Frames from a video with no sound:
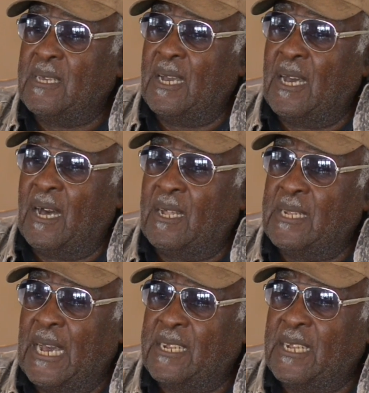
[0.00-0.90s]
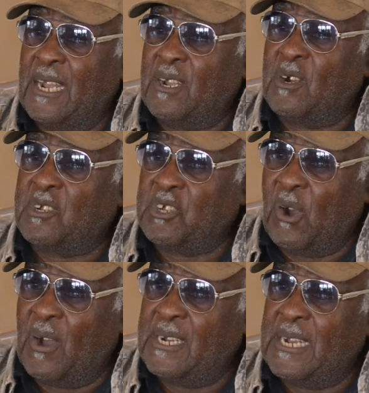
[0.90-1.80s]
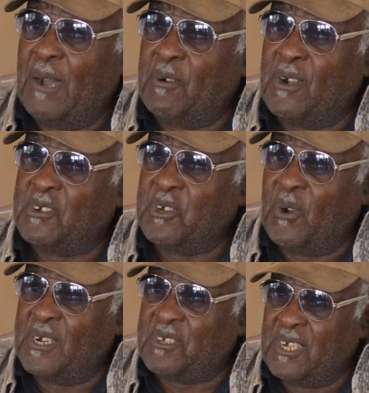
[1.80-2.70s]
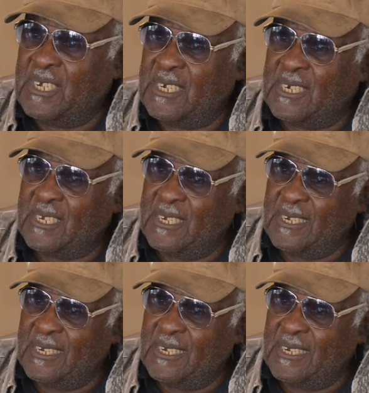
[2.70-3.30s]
Yeah, that's Uncle George. That was Uncle George Teague.